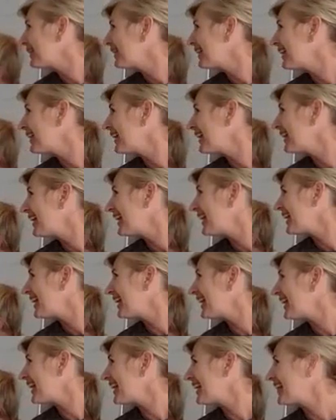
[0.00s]

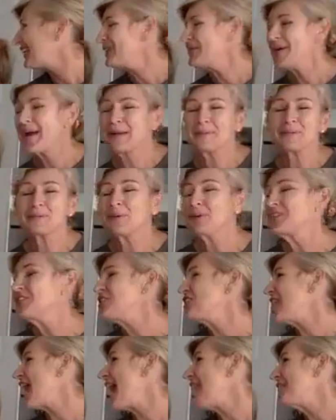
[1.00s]
Crepes. Crepes. What
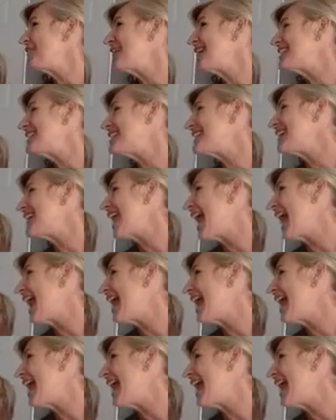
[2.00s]
did you have yesterday?